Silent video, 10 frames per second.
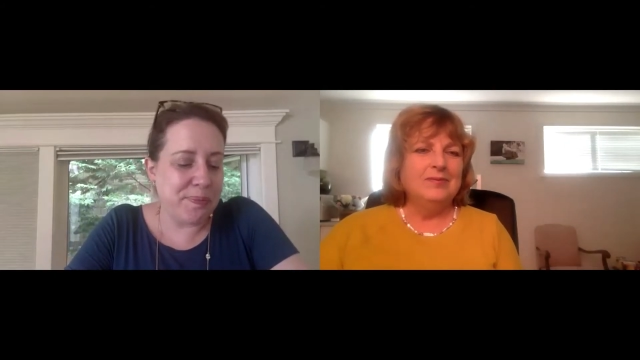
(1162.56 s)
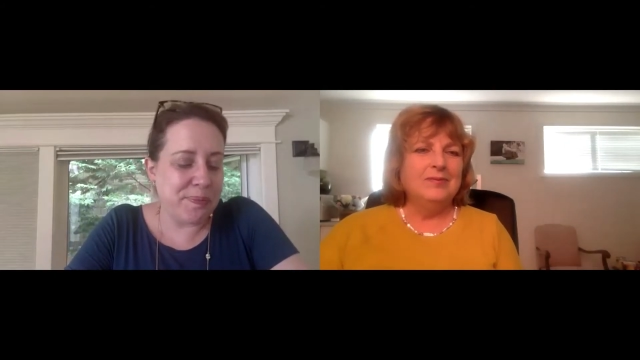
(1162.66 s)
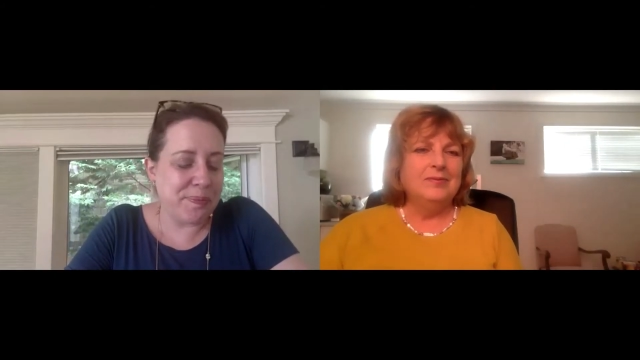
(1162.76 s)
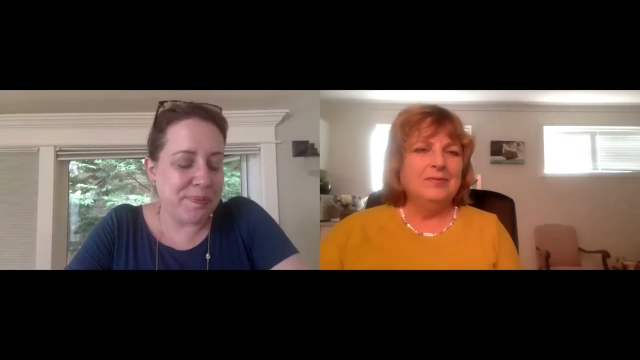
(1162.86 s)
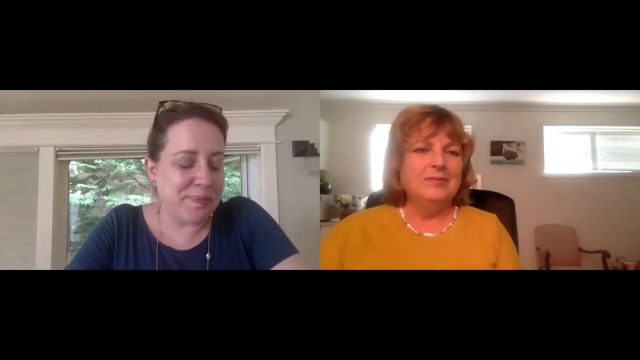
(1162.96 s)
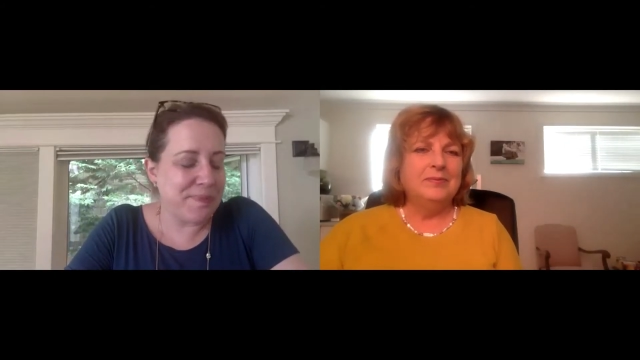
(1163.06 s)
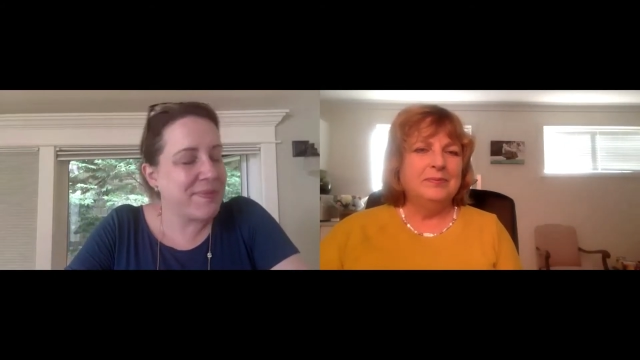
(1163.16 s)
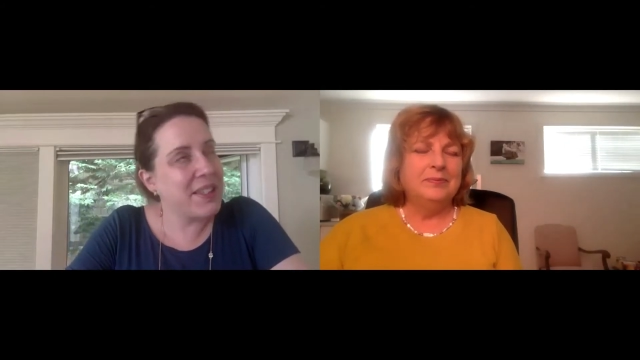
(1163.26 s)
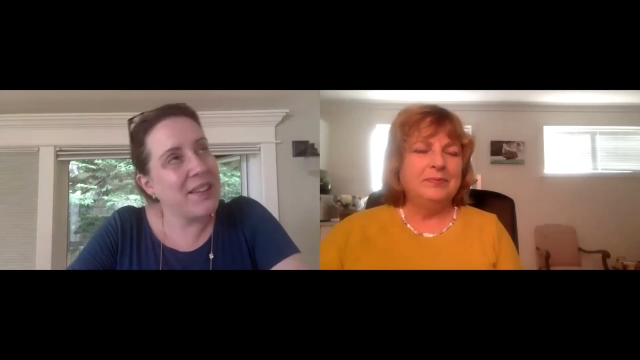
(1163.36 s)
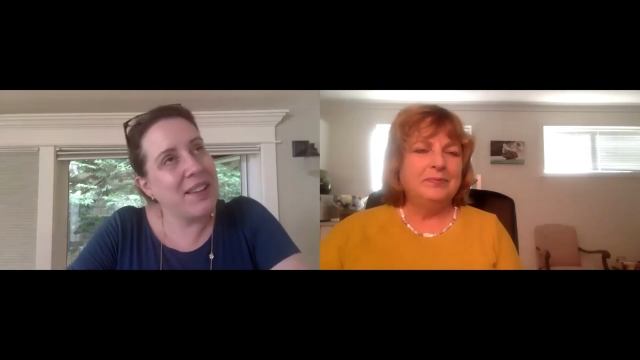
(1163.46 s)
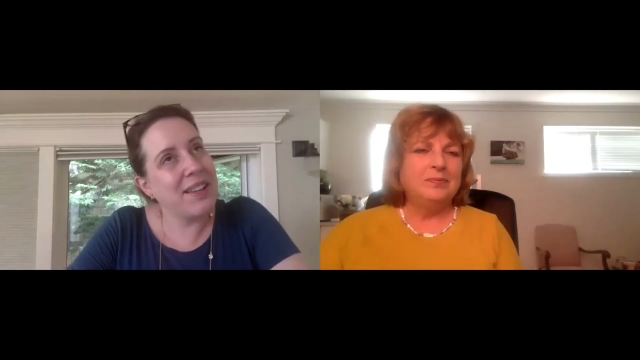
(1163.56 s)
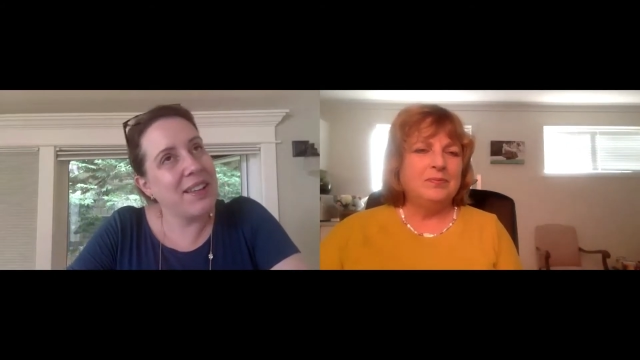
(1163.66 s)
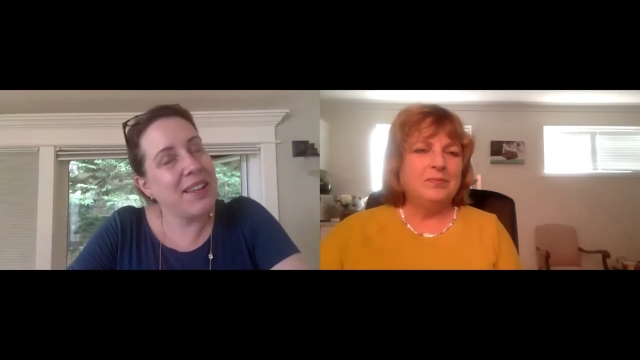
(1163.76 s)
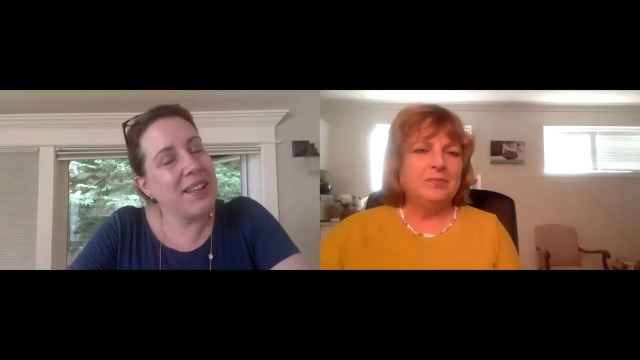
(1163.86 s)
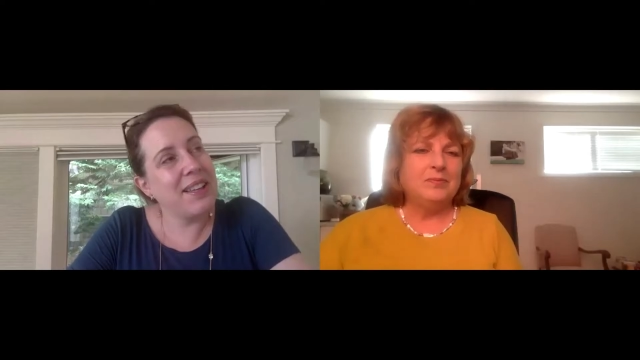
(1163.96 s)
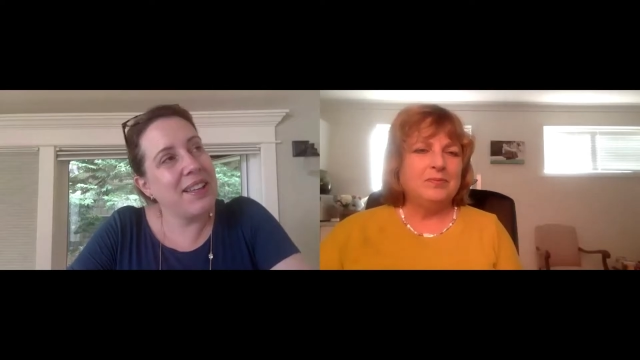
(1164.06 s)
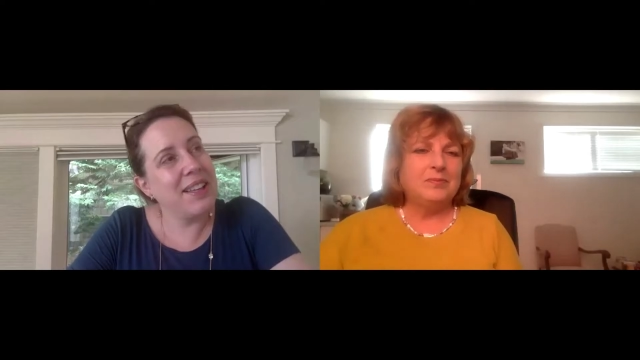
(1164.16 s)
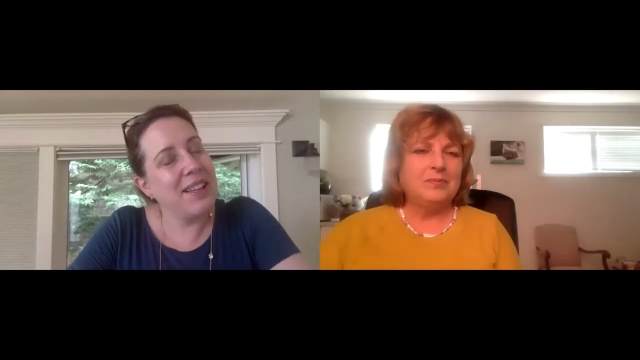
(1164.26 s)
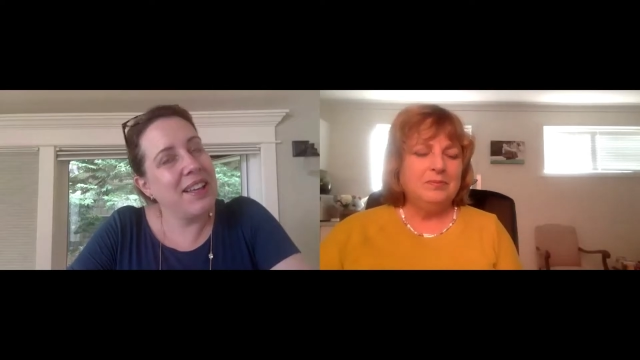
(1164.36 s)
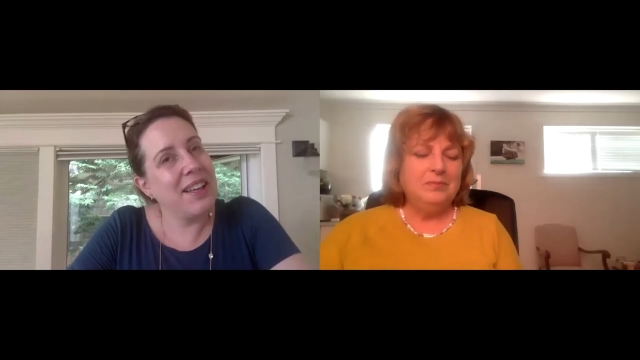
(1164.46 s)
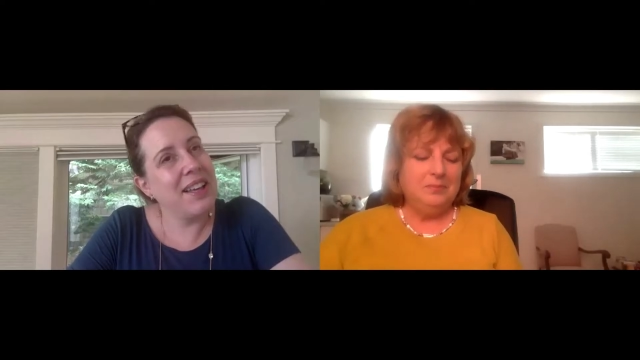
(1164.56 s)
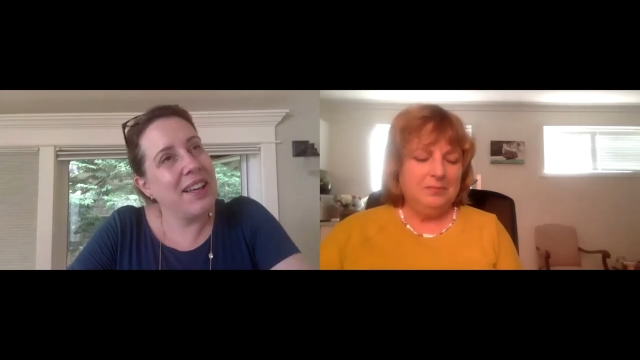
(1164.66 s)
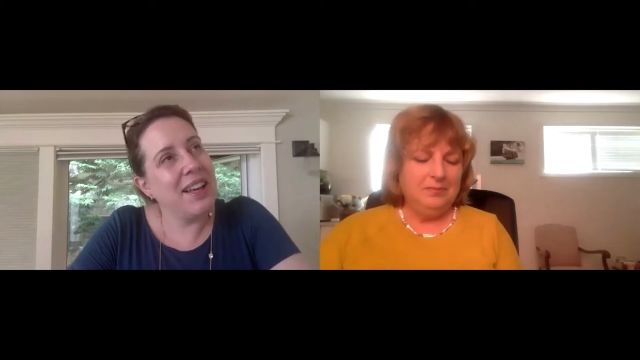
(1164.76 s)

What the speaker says: (no one is talking)